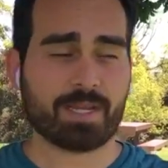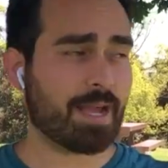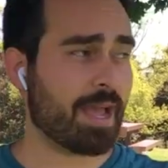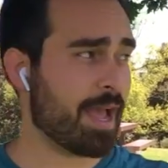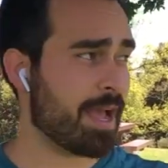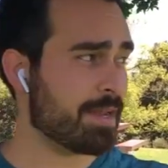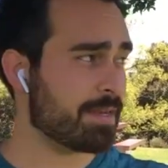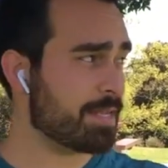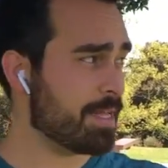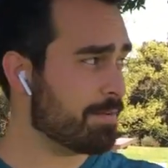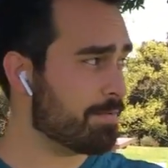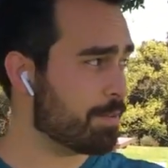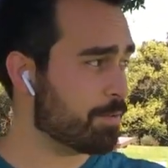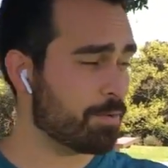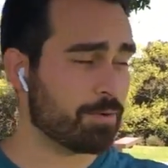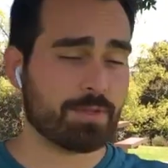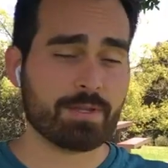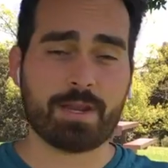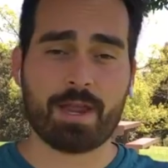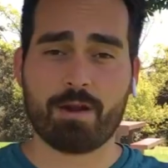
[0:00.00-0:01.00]
and even
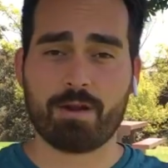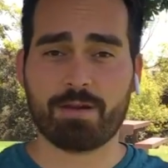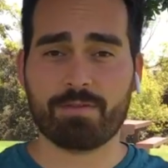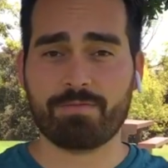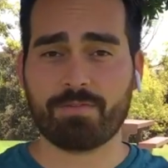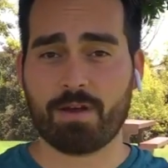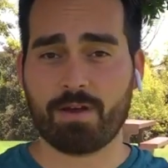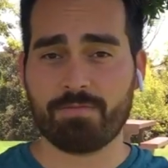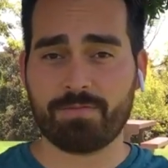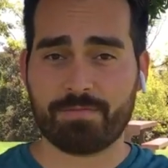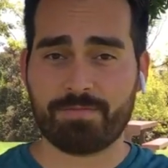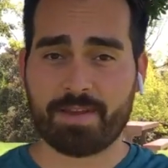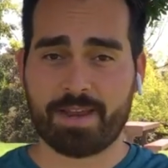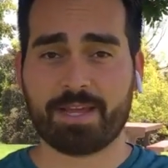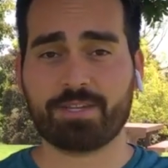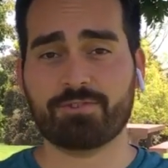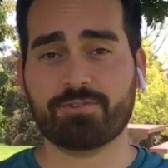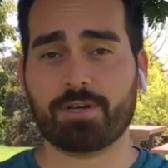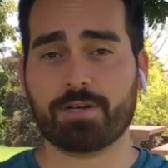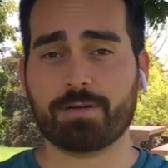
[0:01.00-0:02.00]
through the narrative of the
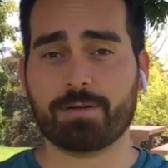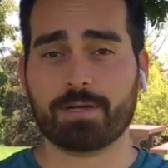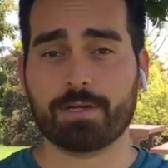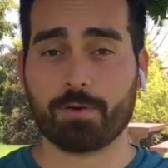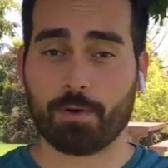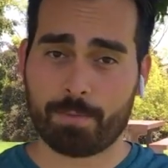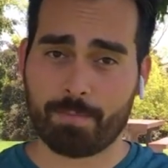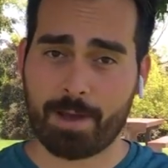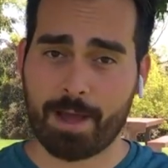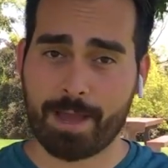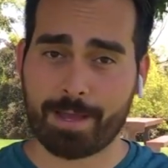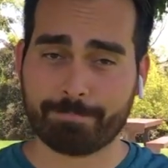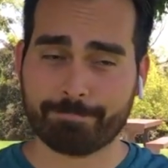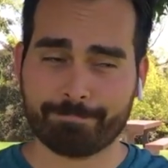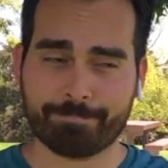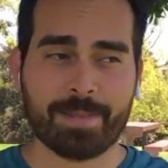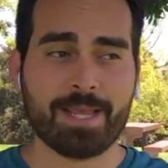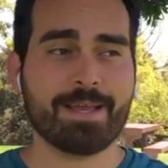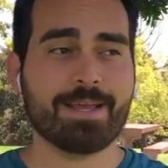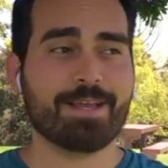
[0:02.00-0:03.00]
FedEx truck going by.
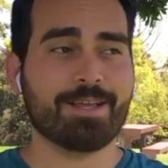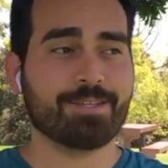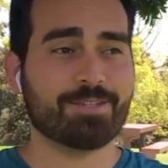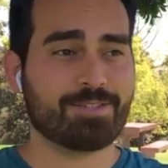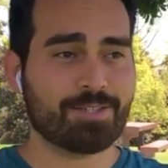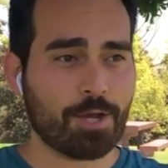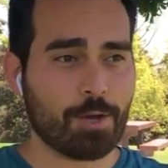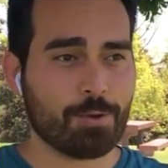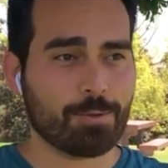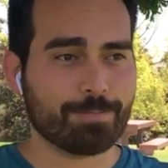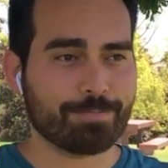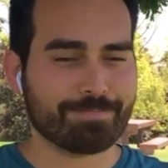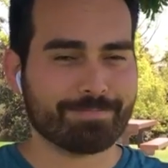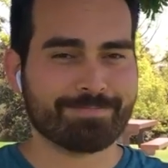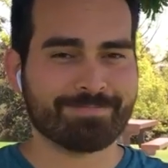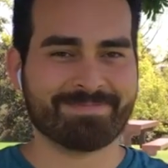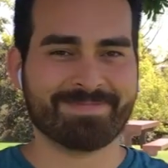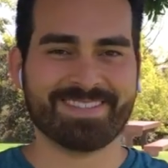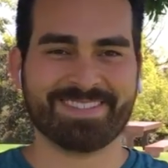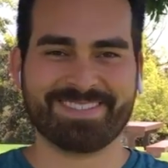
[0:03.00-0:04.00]
So,
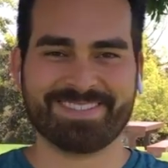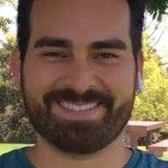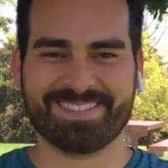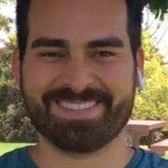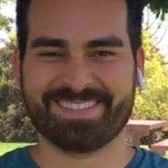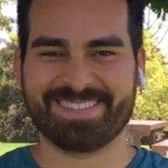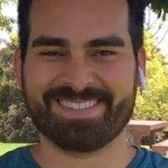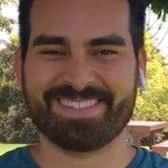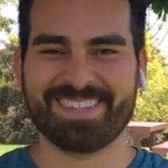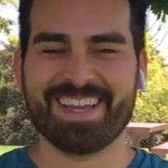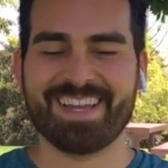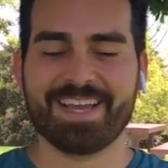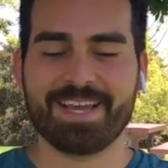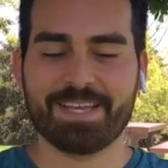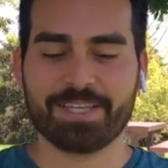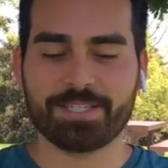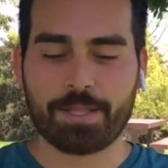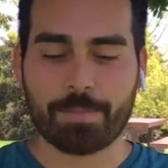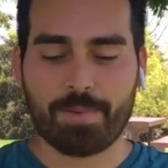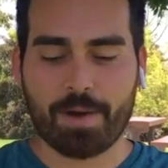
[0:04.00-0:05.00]

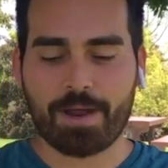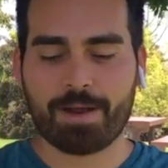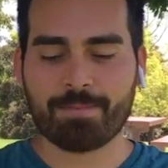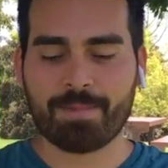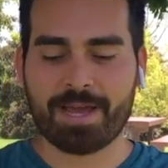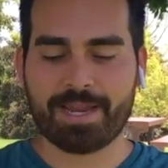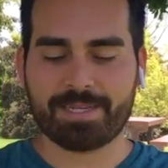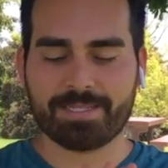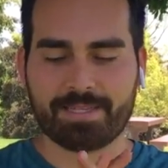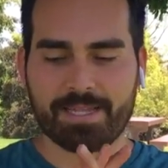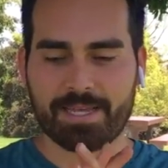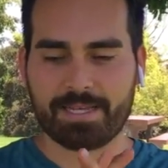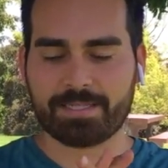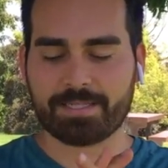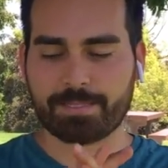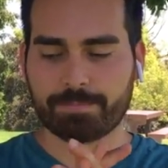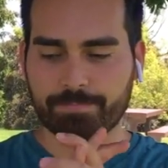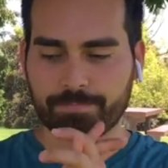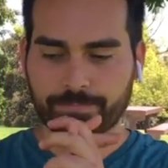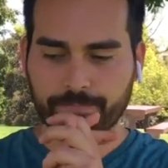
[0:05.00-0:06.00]
the bottom line is
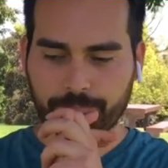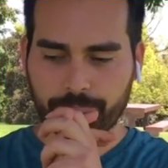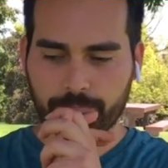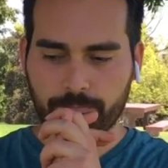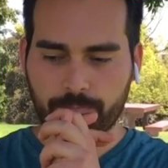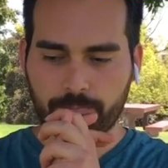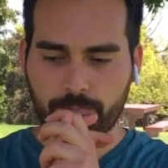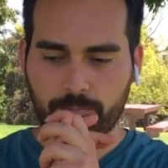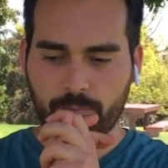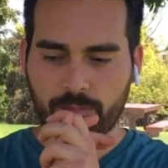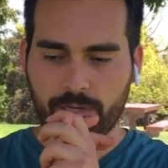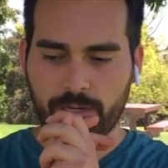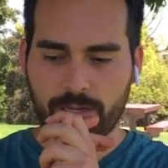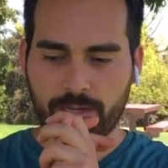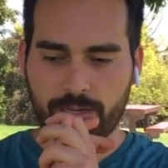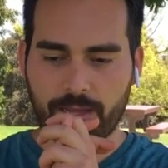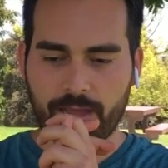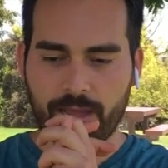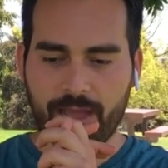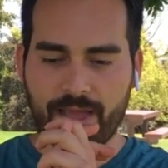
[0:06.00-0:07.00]
this.
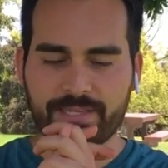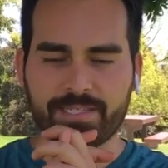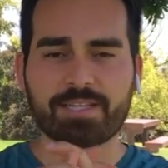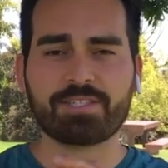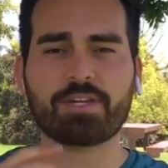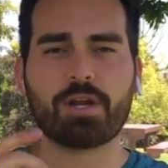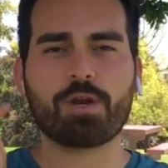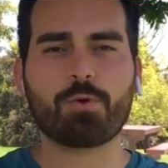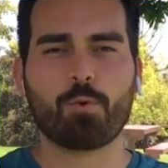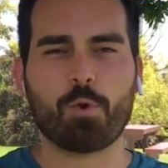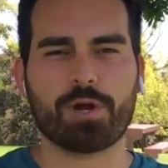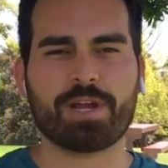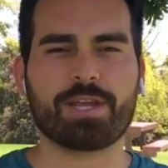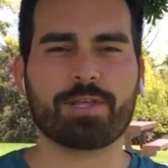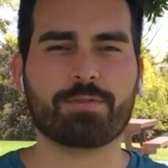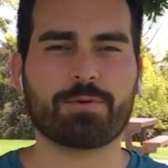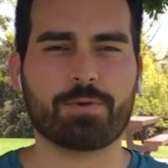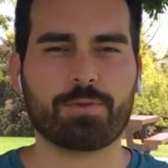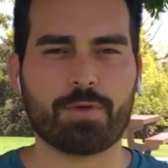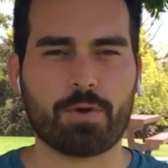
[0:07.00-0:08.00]
As I started
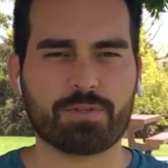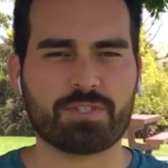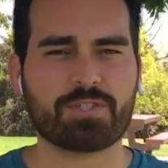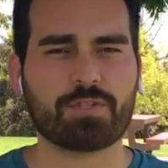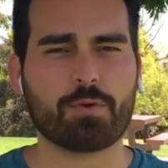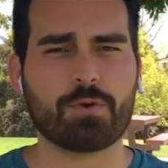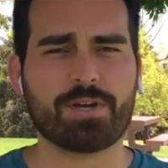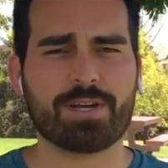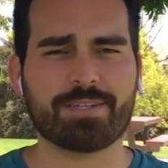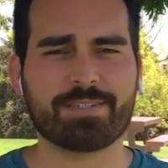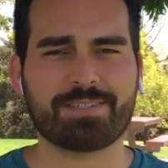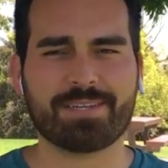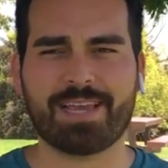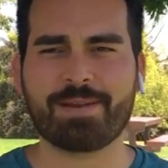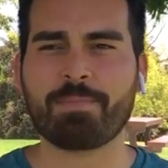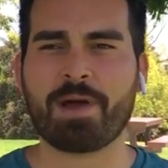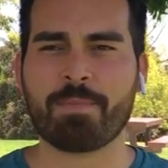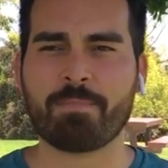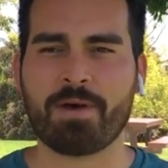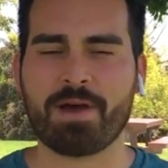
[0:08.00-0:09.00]
working through those stories
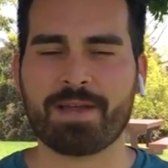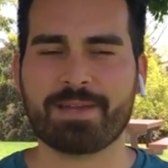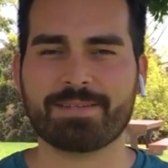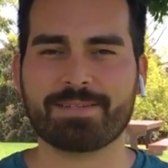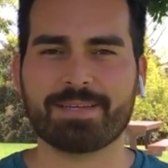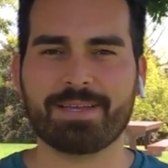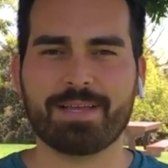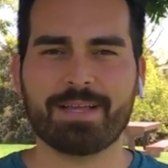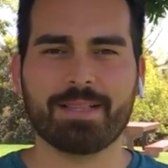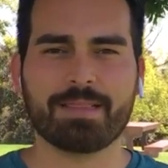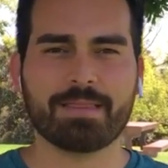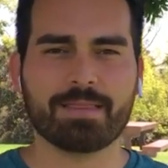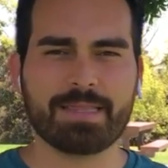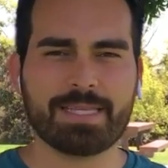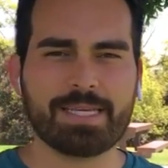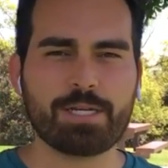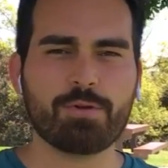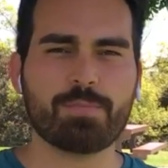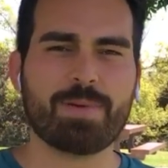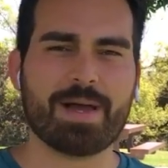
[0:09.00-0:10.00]
in my mind,
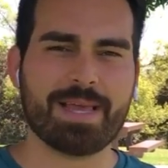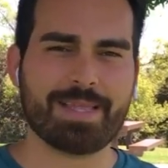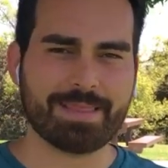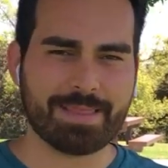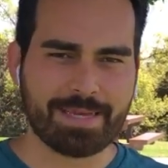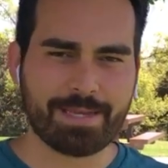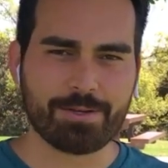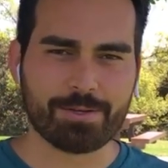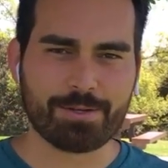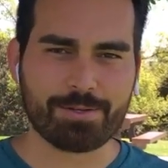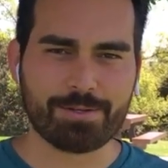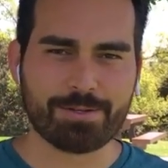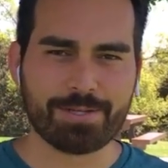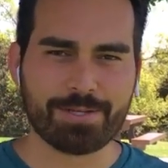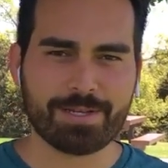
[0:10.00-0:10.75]
little by little,